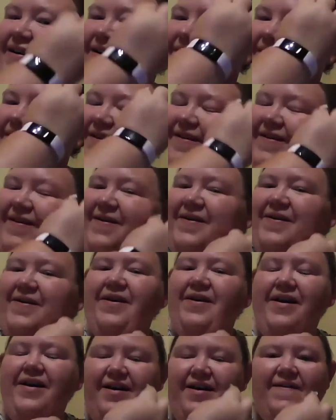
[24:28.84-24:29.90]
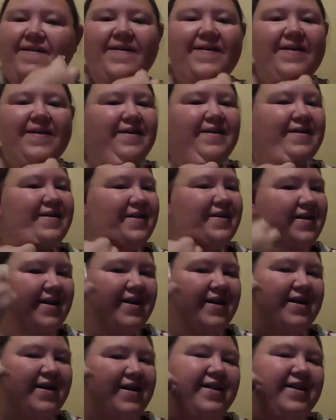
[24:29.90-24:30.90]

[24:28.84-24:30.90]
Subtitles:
you need more? Are you good?